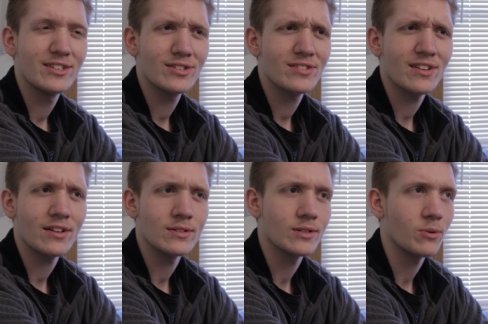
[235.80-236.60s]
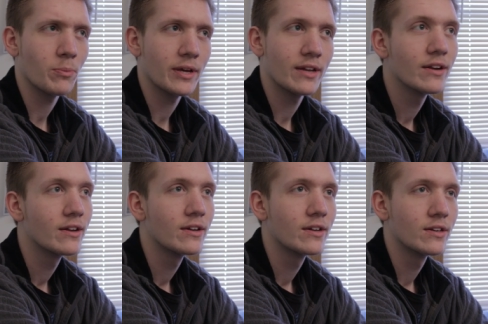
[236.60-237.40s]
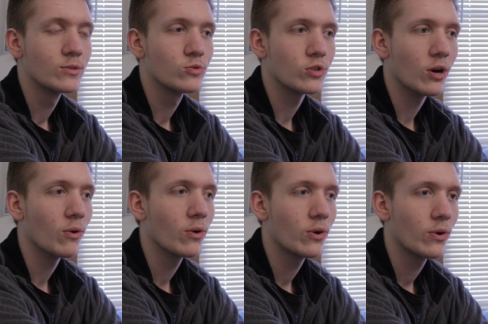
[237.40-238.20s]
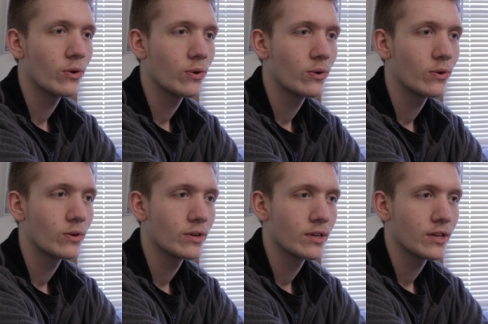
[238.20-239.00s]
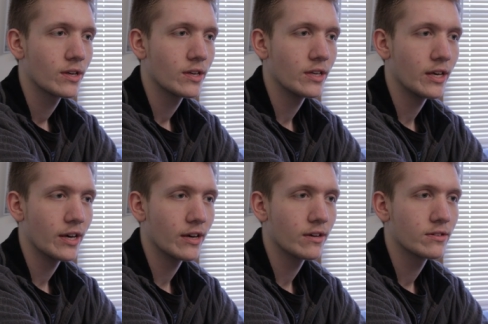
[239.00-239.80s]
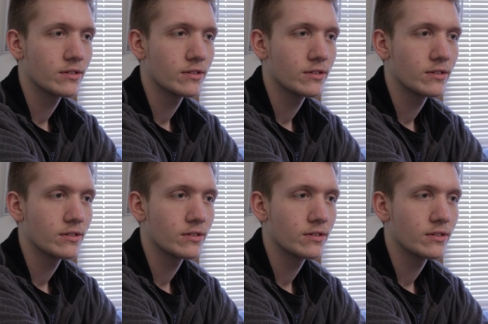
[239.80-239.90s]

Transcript: just a little bit. So, yeah.